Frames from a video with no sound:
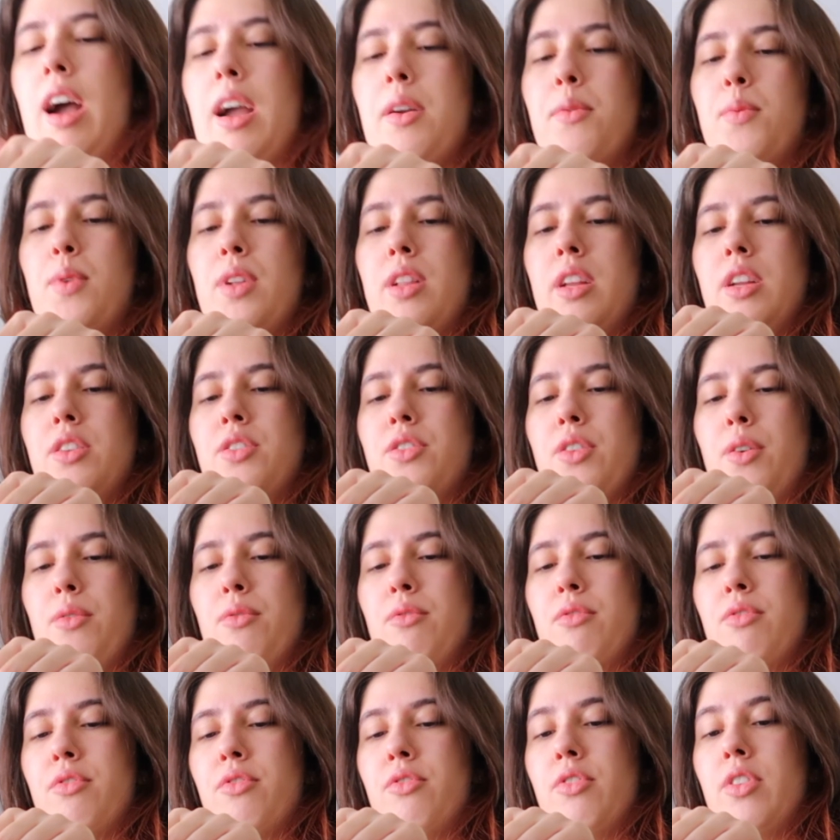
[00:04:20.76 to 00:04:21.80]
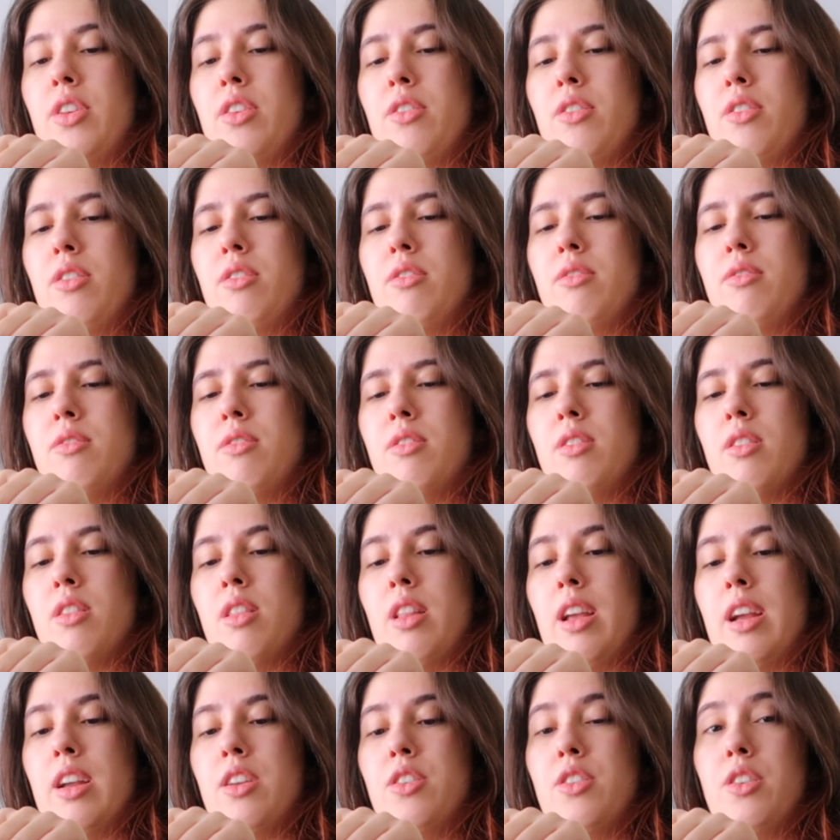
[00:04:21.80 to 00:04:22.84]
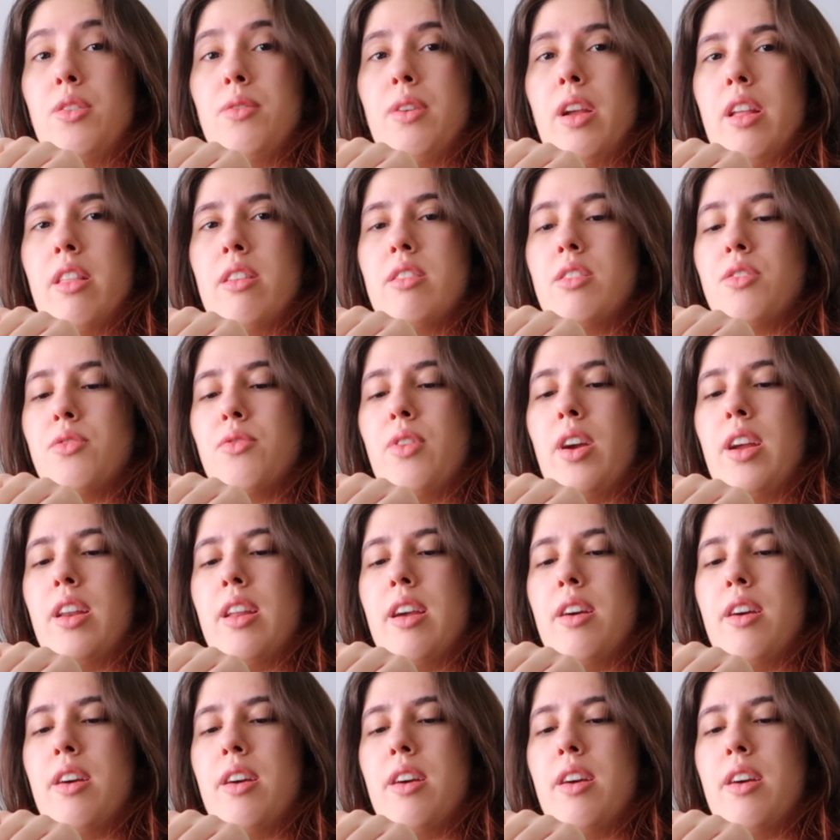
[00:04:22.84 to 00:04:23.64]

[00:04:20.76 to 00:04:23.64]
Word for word: I really don't feel like doing this right